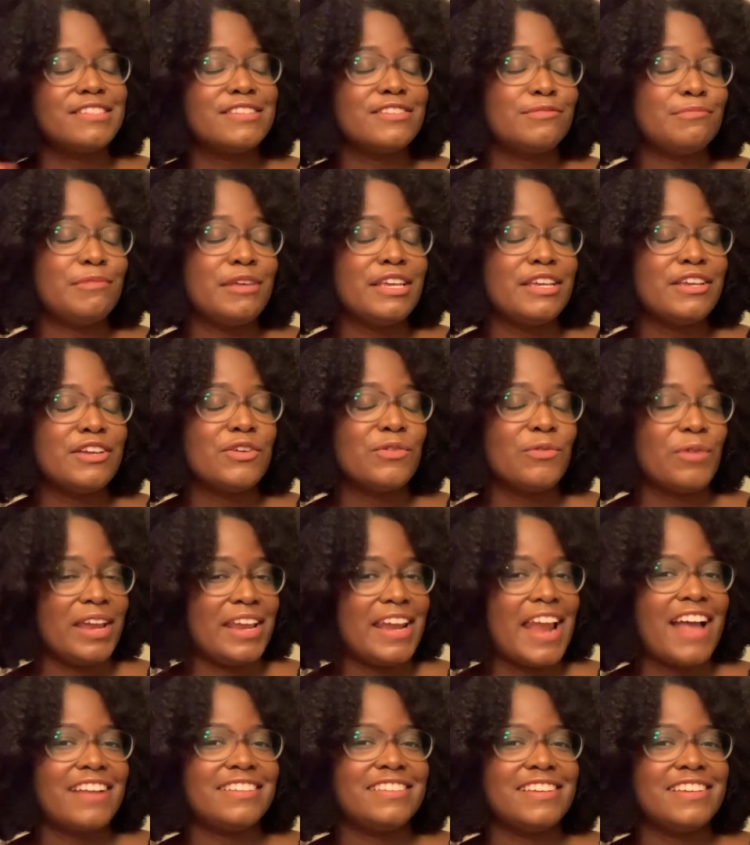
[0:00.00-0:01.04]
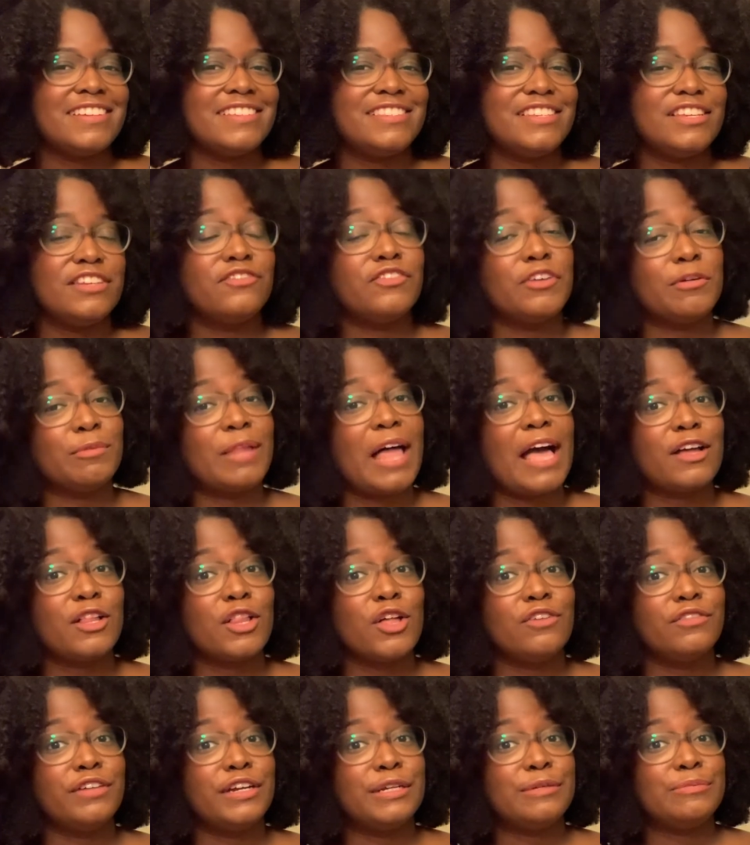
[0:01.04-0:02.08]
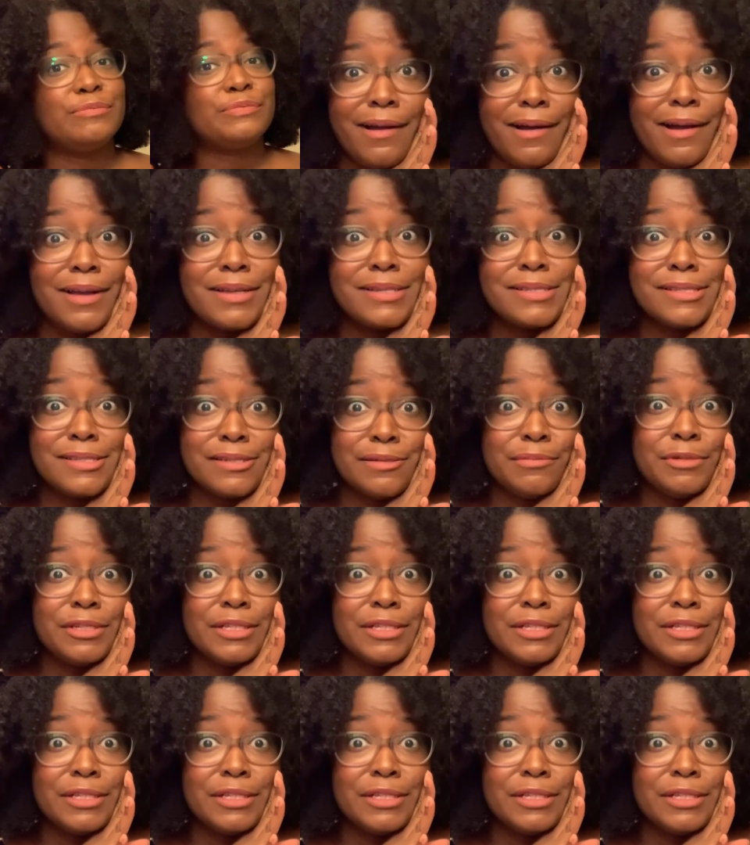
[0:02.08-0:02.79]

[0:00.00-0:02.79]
is me reenacting a scene from Black Clover. Asta be